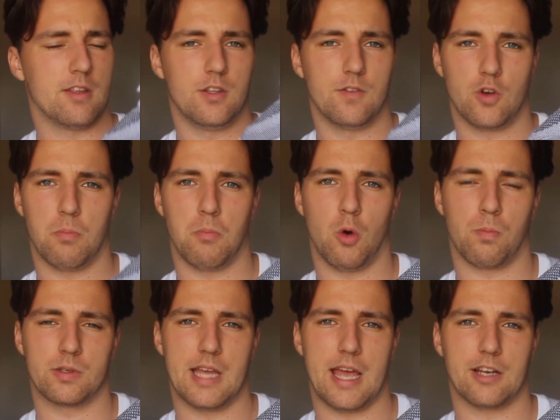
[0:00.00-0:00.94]
You've got more
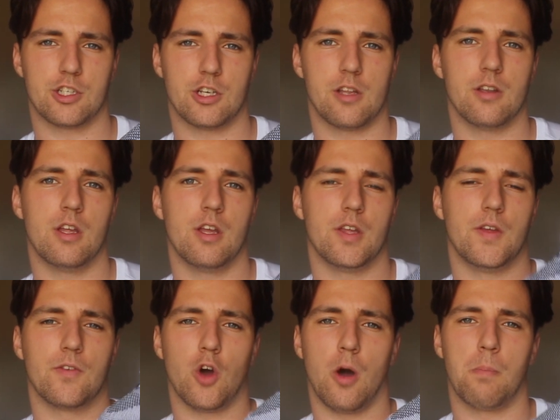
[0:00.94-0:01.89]
protection,
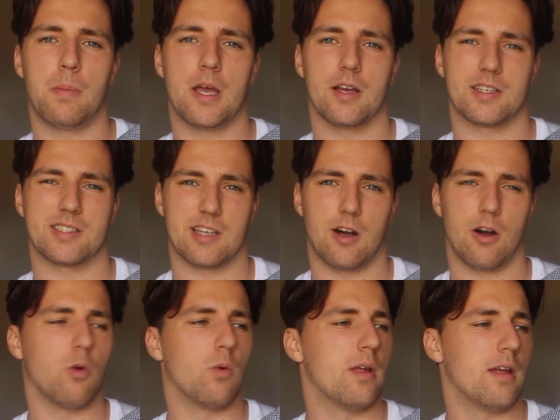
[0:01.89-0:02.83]
you've got a bigger
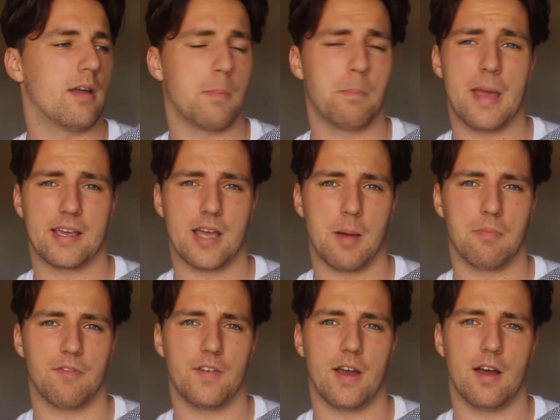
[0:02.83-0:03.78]
sole, bit
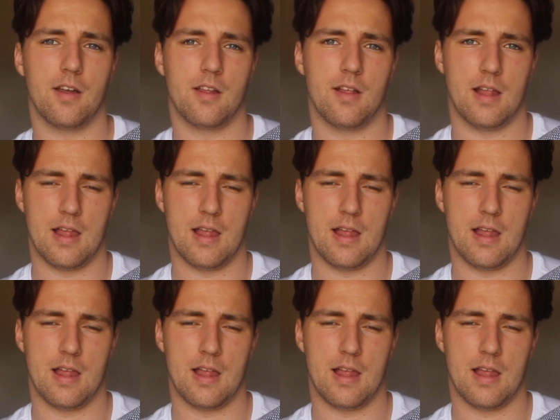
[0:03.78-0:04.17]
comfier,